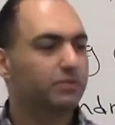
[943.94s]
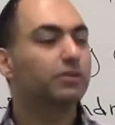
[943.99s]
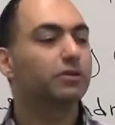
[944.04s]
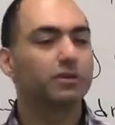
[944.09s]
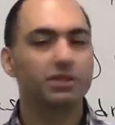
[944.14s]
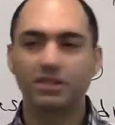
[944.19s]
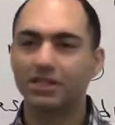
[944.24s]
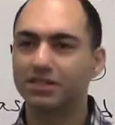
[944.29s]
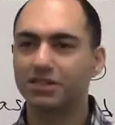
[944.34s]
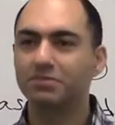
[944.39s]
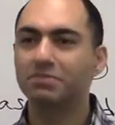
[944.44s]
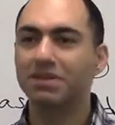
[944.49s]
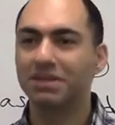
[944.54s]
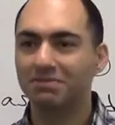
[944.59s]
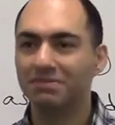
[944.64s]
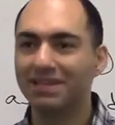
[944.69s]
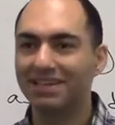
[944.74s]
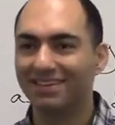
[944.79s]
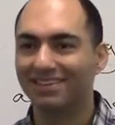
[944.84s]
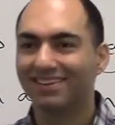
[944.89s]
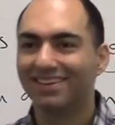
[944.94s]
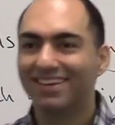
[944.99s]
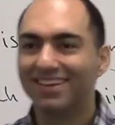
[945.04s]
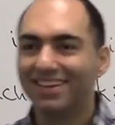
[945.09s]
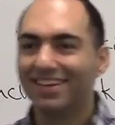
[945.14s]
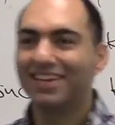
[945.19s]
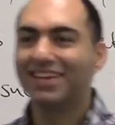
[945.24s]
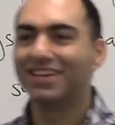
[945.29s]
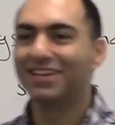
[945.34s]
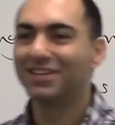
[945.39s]
so he doesn't mean me.
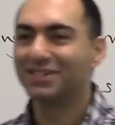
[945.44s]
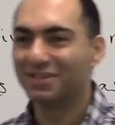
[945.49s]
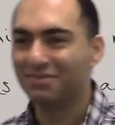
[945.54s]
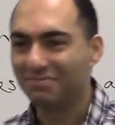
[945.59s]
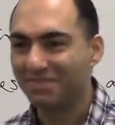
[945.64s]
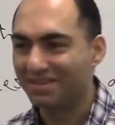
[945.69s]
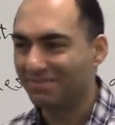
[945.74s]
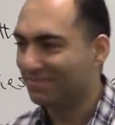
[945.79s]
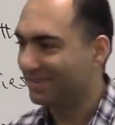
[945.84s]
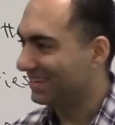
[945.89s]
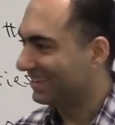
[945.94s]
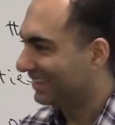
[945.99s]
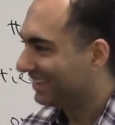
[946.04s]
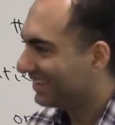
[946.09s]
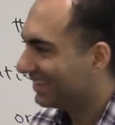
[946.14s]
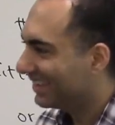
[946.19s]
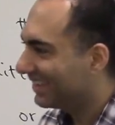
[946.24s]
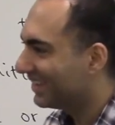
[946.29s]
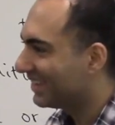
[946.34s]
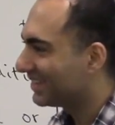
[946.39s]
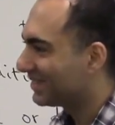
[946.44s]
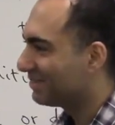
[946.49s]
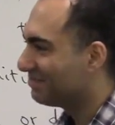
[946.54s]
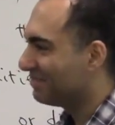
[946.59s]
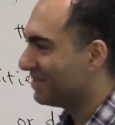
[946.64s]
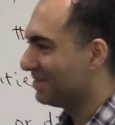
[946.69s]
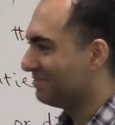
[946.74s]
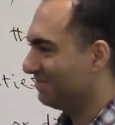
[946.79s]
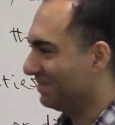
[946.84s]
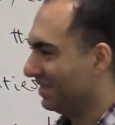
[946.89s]
He doesn't mean me. He doesn't
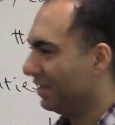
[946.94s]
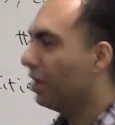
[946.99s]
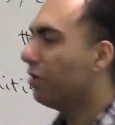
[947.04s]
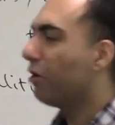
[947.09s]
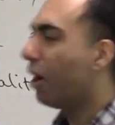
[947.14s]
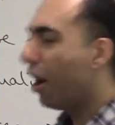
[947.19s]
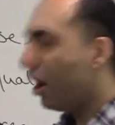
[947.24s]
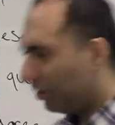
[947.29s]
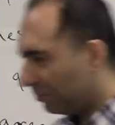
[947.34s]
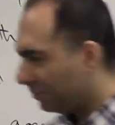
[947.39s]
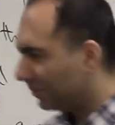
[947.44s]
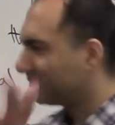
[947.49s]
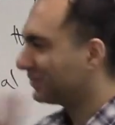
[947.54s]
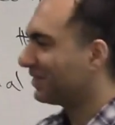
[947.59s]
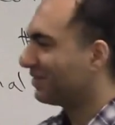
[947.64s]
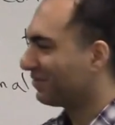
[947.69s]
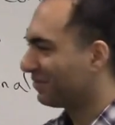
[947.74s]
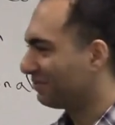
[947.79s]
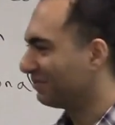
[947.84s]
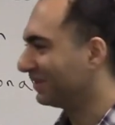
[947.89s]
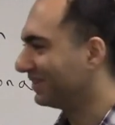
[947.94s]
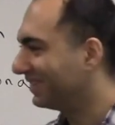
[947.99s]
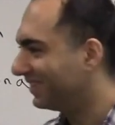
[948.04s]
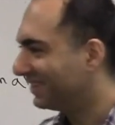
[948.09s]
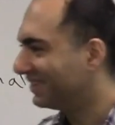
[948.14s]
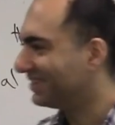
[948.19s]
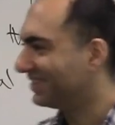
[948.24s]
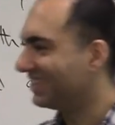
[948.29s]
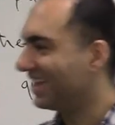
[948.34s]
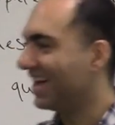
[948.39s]
mean me. Almost everyone.
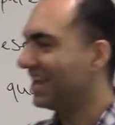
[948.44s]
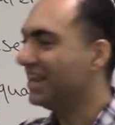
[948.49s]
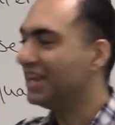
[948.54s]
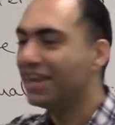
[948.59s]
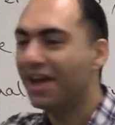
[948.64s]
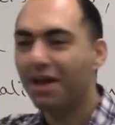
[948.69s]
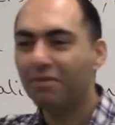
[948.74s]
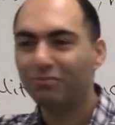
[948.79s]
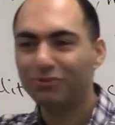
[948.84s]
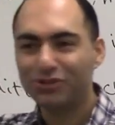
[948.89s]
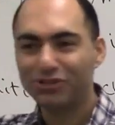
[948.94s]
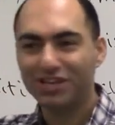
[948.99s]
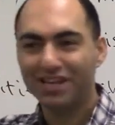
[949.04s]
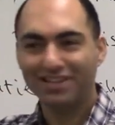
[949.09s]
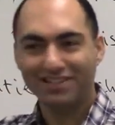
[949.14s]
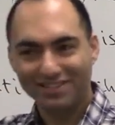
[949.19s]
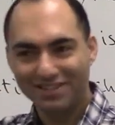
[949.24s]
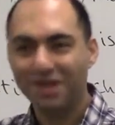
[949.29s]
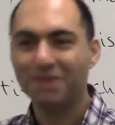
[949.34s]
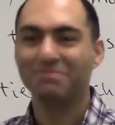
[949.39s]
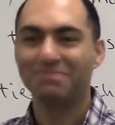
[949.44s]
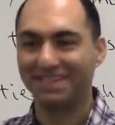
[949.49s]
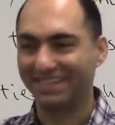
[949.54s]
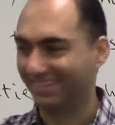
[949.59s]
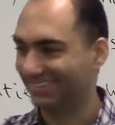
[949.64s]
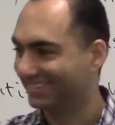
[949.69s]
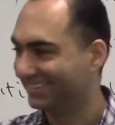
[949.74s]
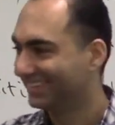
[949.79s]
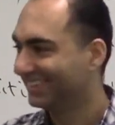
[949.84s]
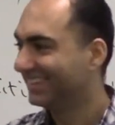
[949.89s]
It's 99% not
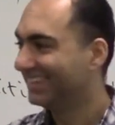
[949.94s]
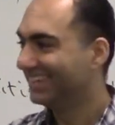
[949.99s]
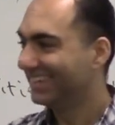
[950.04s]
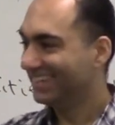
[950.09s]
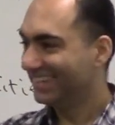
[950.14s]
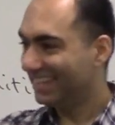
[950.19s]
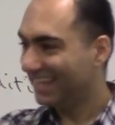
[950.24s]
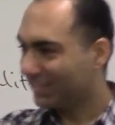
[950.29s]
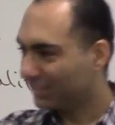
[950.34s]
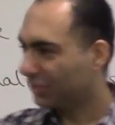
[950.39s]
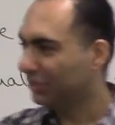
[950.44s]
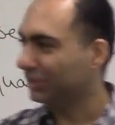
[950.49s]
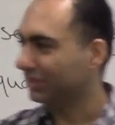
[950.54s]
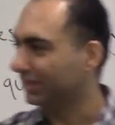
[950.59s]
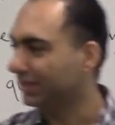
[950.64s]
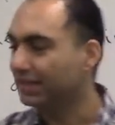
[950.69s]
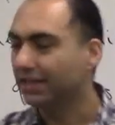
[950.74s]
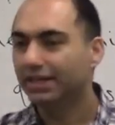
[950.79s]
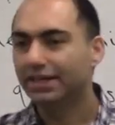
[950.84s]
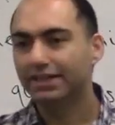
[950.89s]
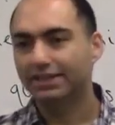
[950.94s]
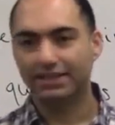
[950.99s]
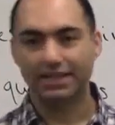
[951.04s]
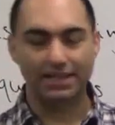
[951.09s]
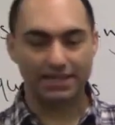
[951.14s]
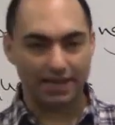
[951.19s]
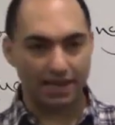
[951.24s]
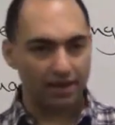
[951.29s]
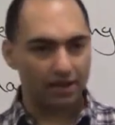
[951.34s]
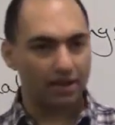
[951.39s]
me. That's good.
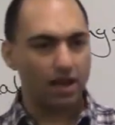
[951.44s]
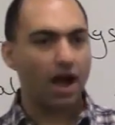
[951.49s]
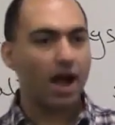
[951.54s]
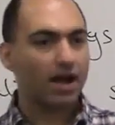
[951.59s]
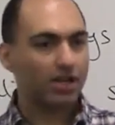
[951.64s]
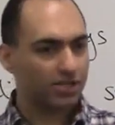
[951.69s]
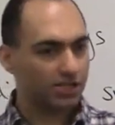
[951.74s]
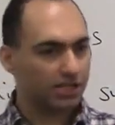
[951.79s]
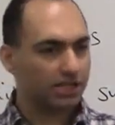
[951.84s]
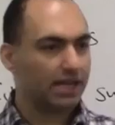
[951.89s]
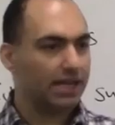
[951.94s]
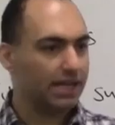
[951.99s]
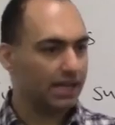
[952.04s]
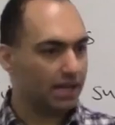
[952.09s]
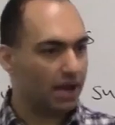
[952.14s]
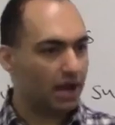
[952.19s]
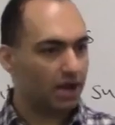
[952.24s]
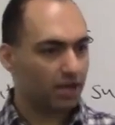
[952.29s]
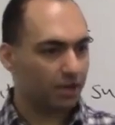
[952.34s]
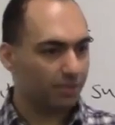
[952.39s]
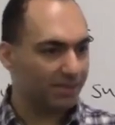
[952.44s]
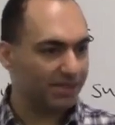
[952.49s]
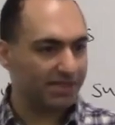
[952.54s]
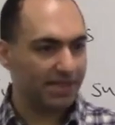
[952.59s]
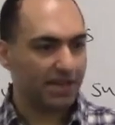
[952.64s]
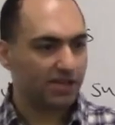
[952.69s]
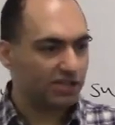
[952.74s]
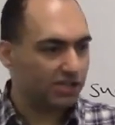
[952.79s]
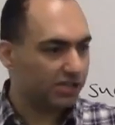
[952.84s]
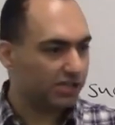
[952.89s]
In logic and in
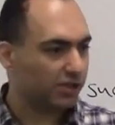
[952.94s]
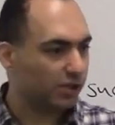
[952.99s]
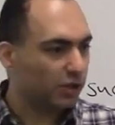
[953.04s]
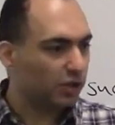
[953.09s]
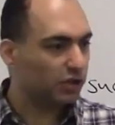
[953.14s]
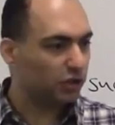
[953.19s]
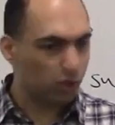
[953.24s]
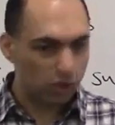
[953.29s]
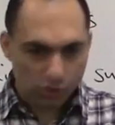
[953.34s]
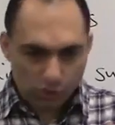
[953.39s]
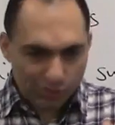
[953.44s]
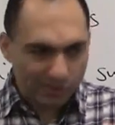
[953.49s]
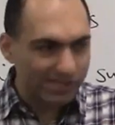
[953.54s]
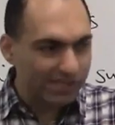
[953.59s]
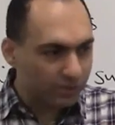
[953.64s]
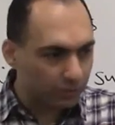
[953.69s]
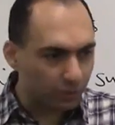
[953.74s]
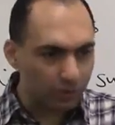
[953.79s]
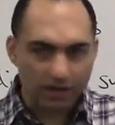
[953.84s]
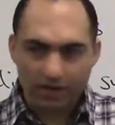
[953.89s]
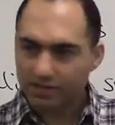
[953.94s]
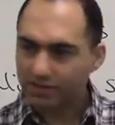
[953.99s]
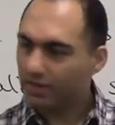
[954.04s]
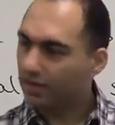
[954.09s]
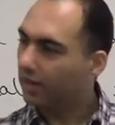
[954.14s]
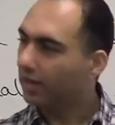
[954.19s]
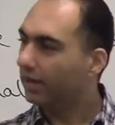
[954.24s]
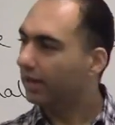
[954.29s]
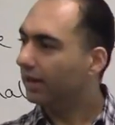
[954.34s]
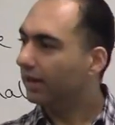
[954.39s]
argumentation, it's good to use these words.
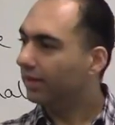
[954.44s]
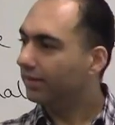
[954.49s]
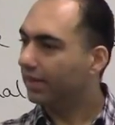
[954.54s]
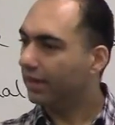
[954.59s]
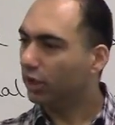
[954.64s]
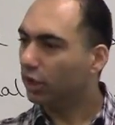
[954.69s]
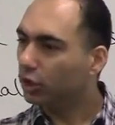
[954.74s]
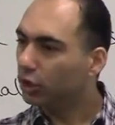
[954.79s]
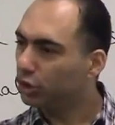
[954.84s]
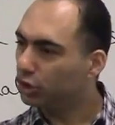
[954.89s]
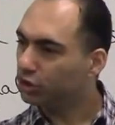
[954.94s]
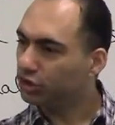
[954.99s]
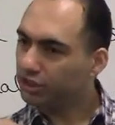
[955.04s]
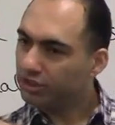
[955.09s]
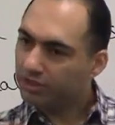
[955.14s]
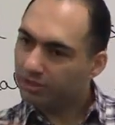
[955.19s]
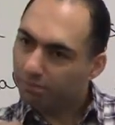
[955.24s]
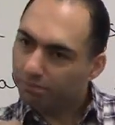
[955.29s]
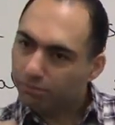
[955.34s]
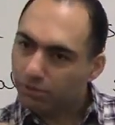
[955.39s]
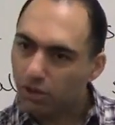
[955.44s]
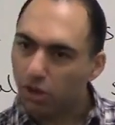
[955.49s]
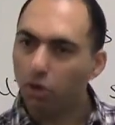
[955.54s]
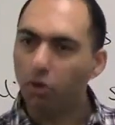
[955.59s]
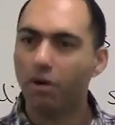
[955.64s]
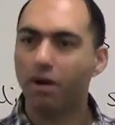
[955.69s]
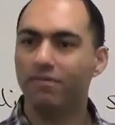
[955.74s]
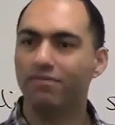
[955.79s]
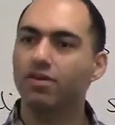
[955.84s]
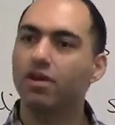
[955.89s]
They cushion the
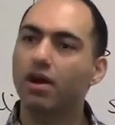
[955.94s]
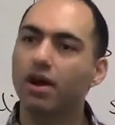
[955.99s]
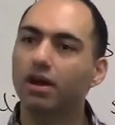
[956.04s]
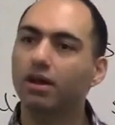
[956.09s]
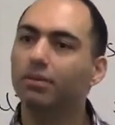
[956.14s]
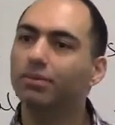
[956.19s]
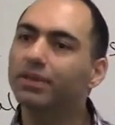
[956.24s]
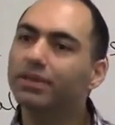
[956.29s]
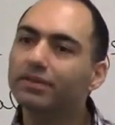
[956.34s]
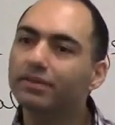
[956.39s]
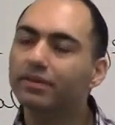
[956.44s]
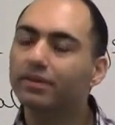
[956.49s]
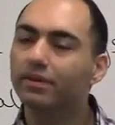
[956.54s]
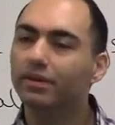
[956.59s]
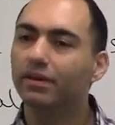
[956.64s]
blow of the argument